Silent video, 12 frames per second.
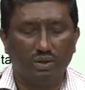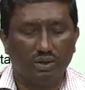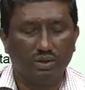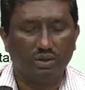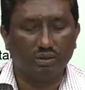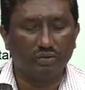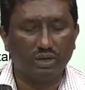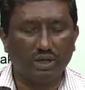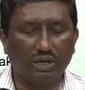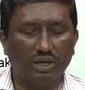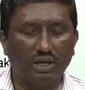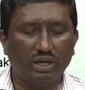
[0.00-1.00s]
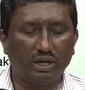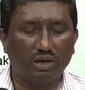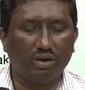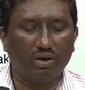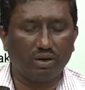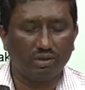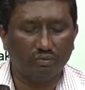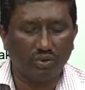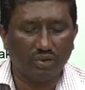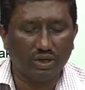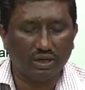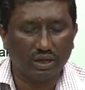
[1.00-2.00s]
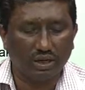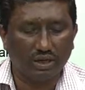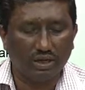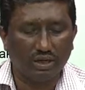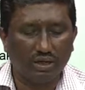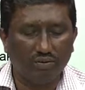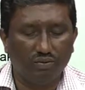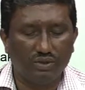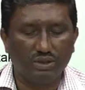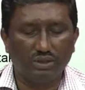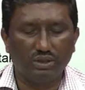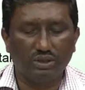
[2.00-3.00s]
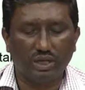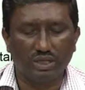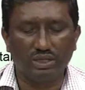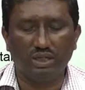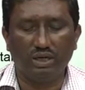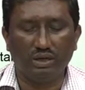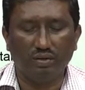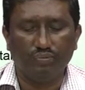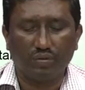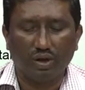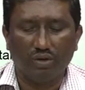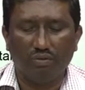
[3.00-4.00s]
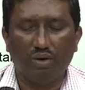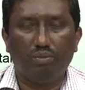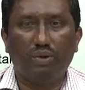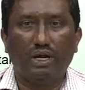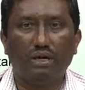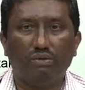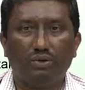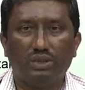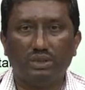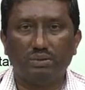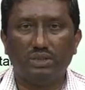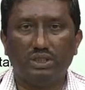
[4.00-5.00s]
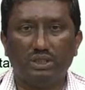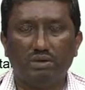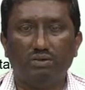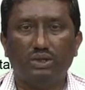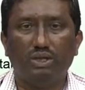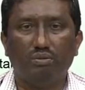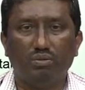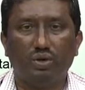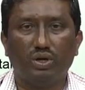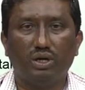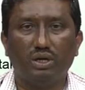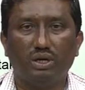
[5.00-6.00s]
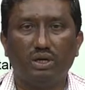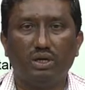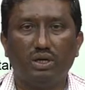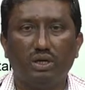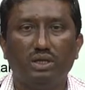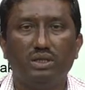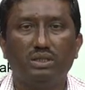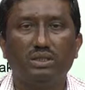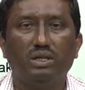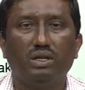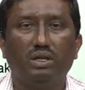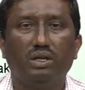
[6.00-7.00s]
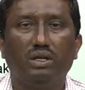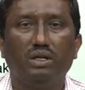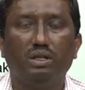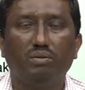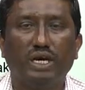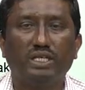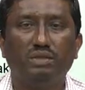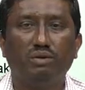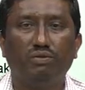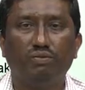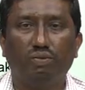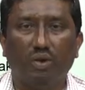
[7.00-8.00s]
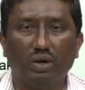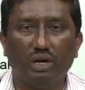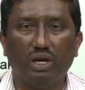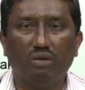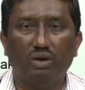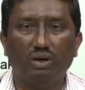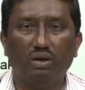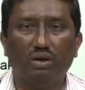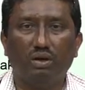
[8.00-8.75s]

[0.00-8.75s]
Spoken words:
Some of the criteria or the following criteria which is considered while planning for substation, which are the important is the maximum fault level